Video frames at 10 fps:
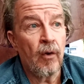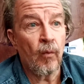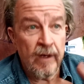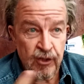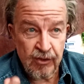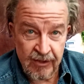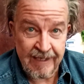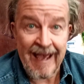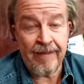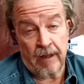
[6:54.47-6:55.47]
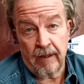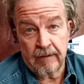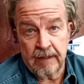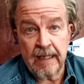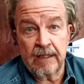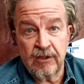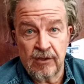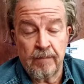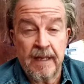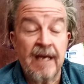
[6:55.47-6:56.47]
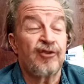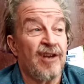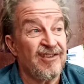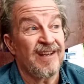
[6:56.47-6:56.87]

which together need to be addressed.